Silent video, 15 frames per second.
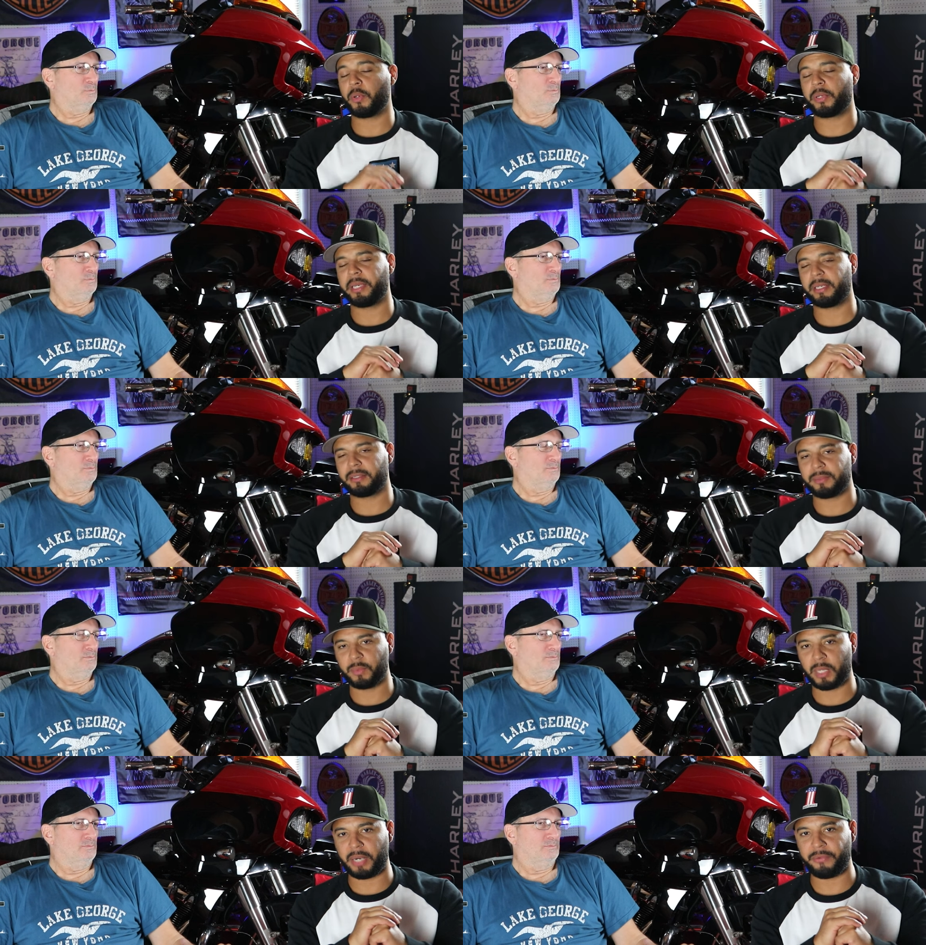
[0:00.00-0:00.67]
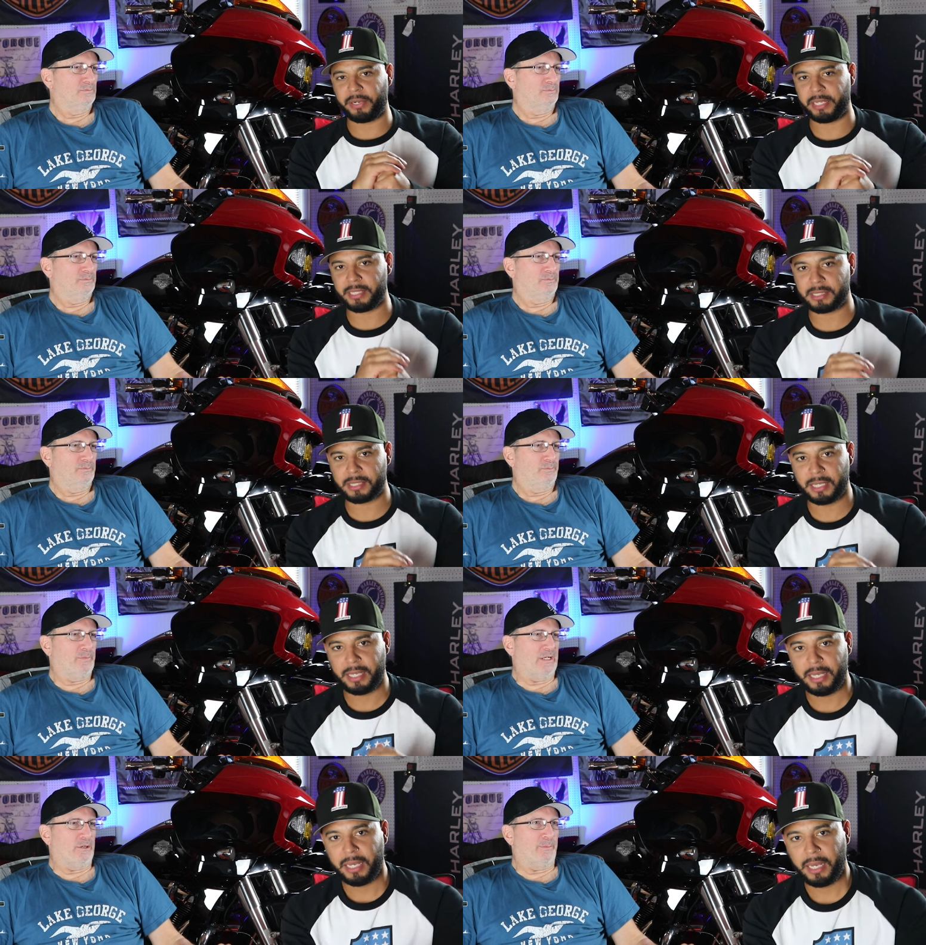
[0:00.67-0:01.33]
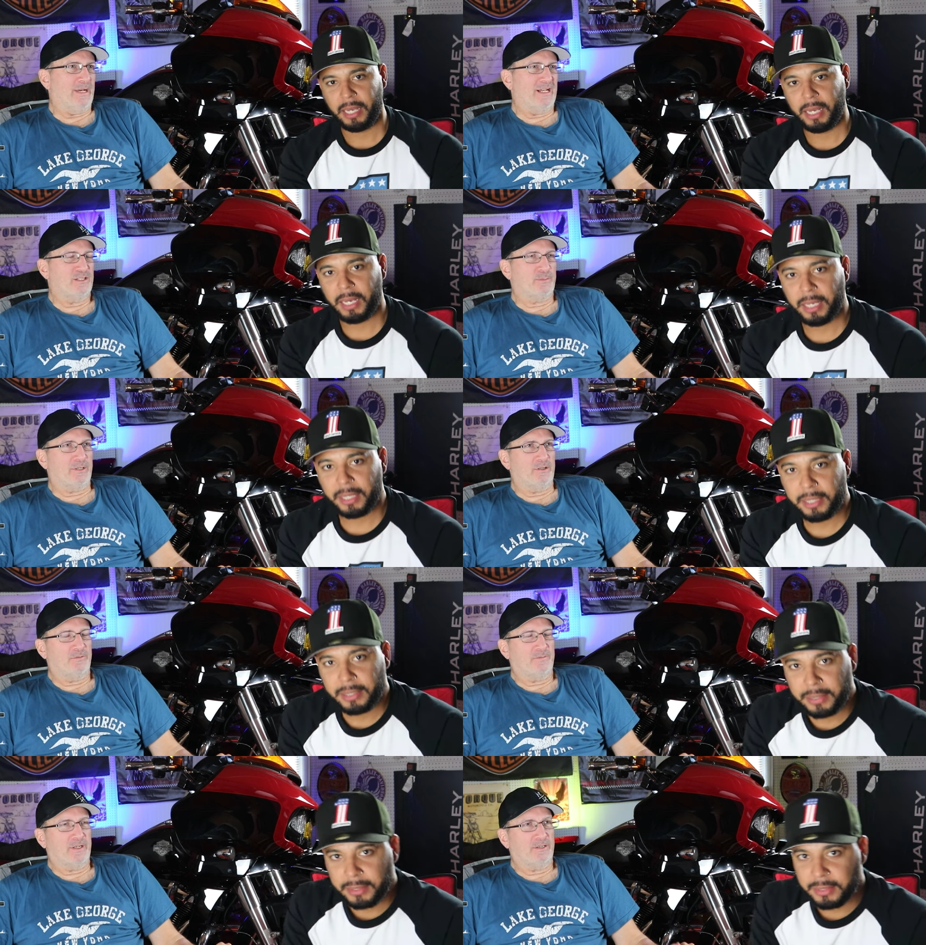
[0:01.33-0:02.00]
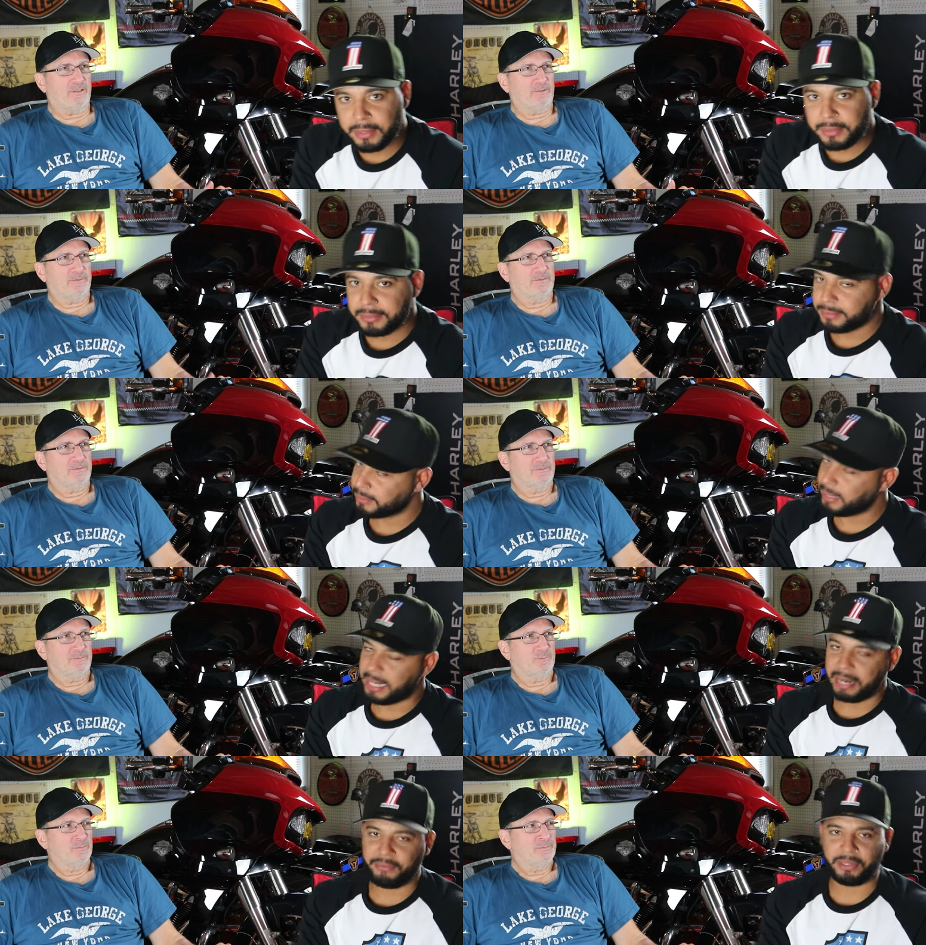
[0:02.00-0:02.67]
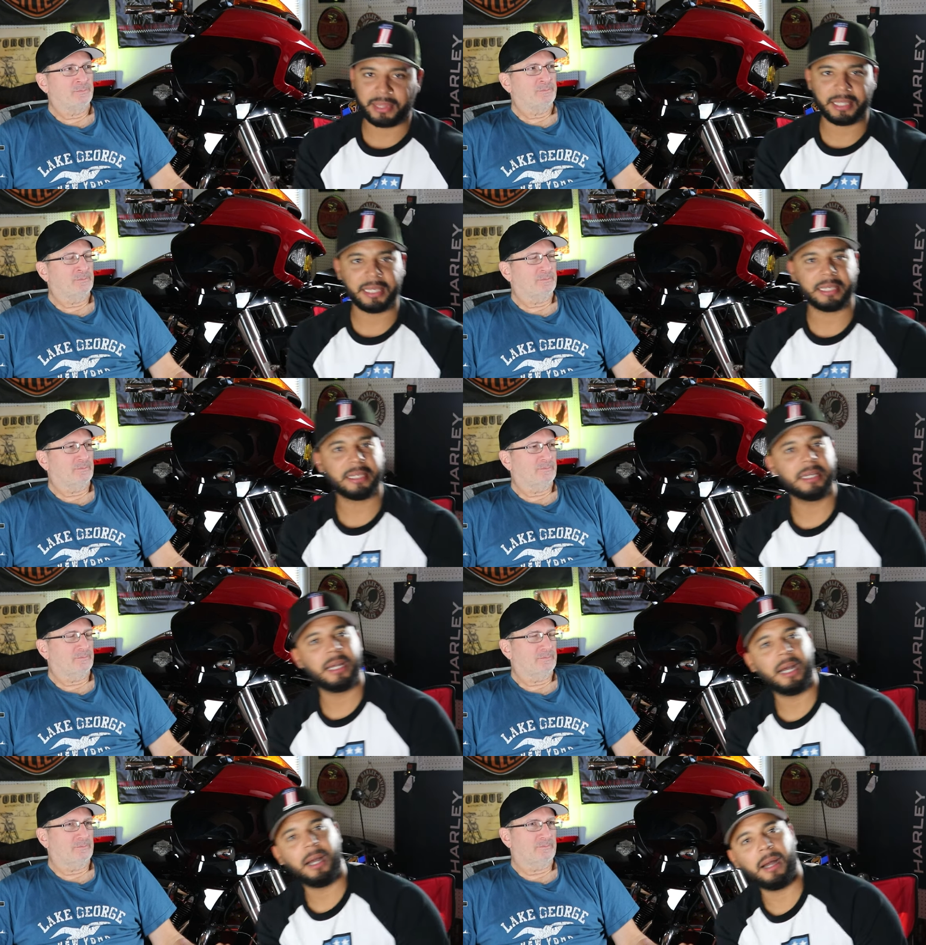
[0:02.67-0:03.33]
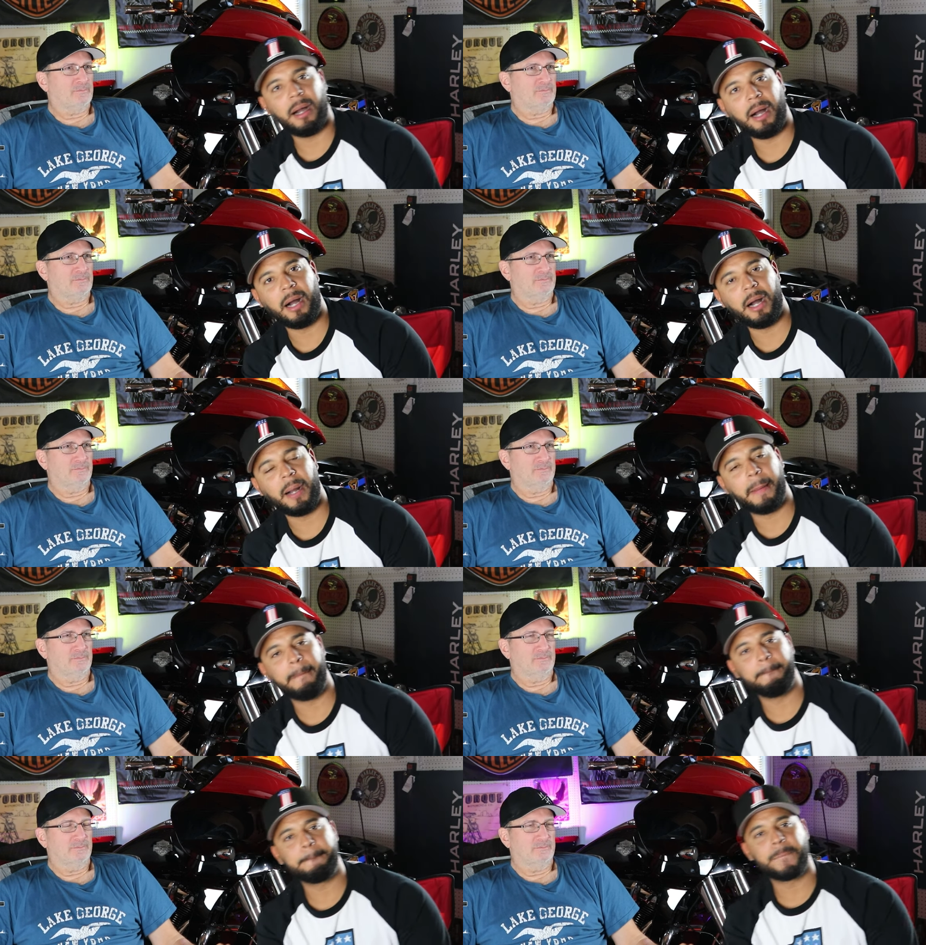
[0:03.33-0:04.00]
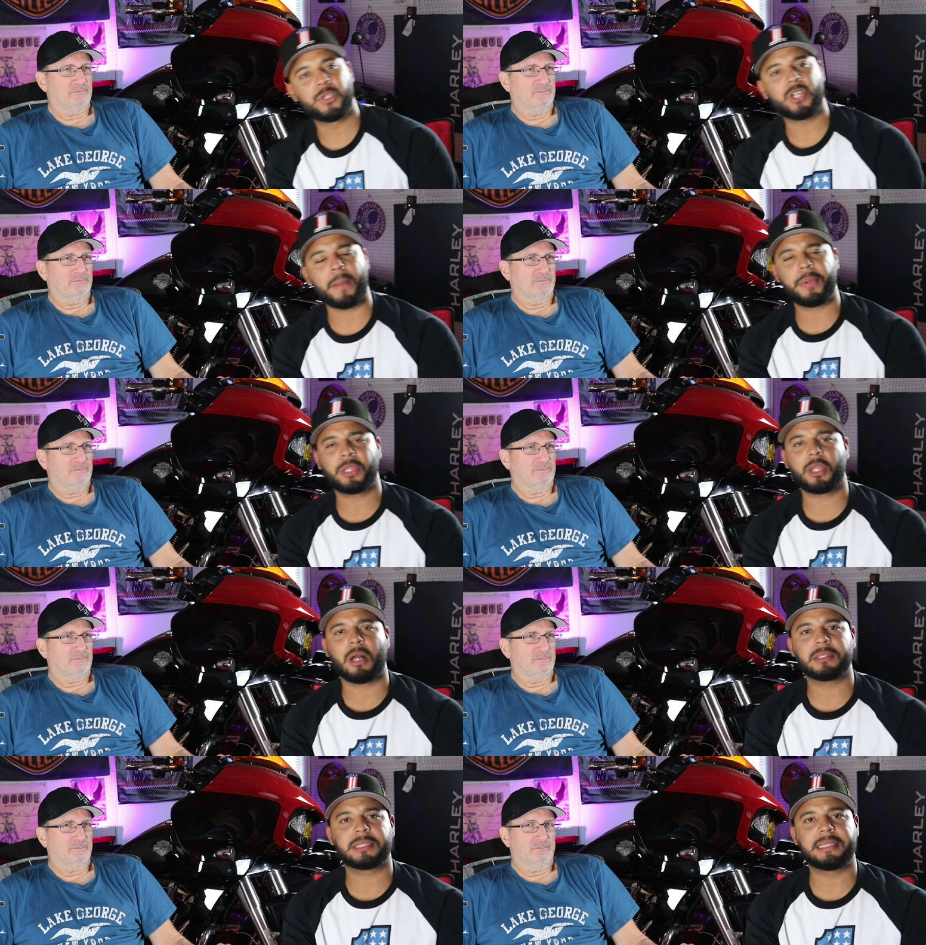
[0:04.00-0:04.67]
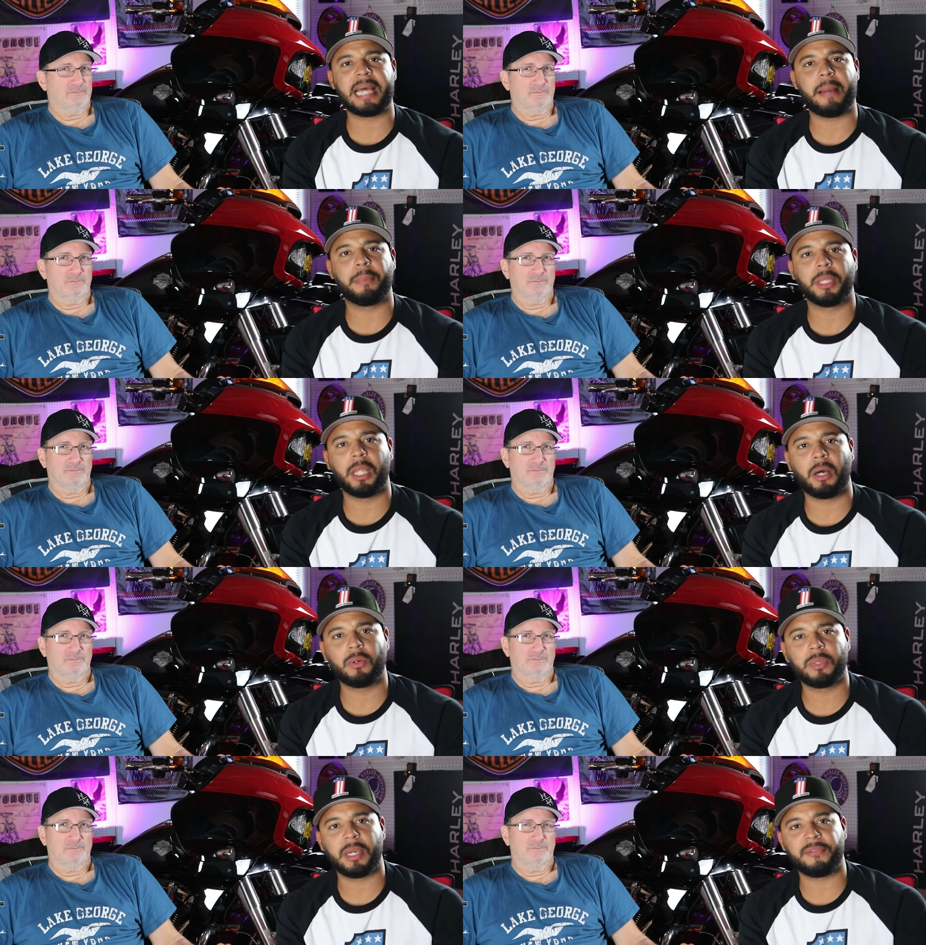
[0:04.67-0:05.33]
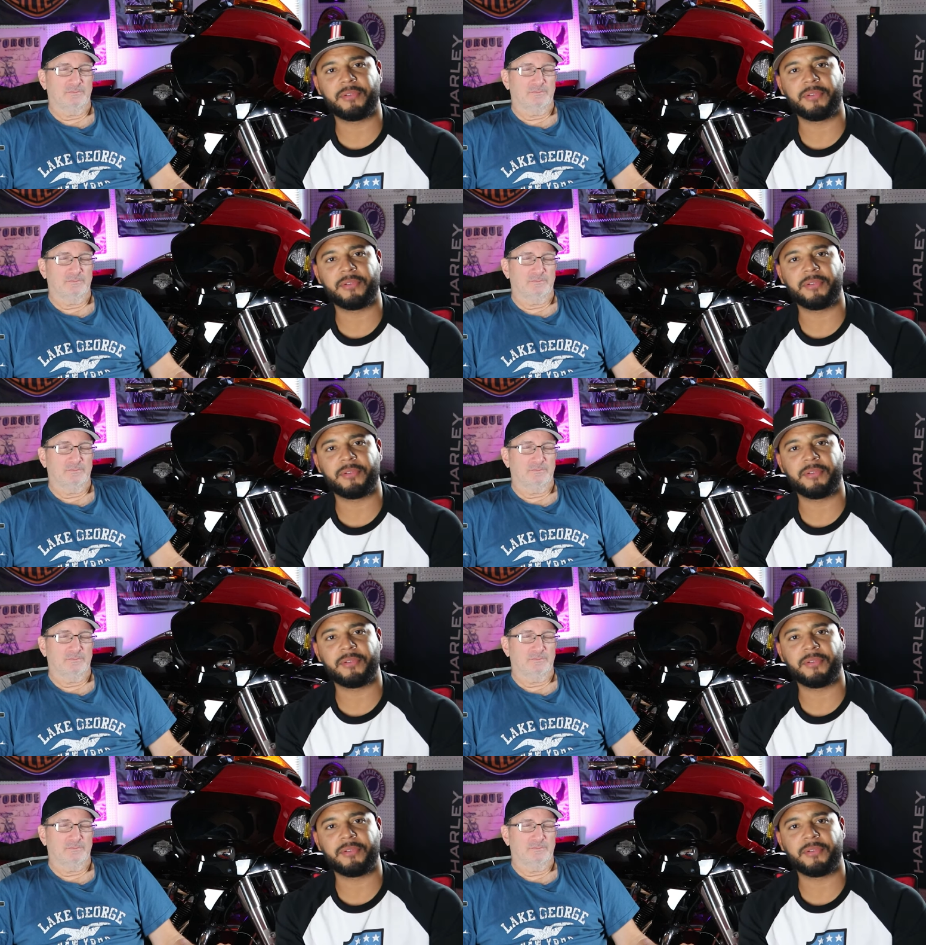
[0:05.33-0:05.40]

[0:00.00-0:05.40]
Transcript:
Speaker 1: Road King, whatever it is?
Speaker 2: Bigger bags, bigger fan.
Speaker 1: Everything. Um, drop your thoughts down below.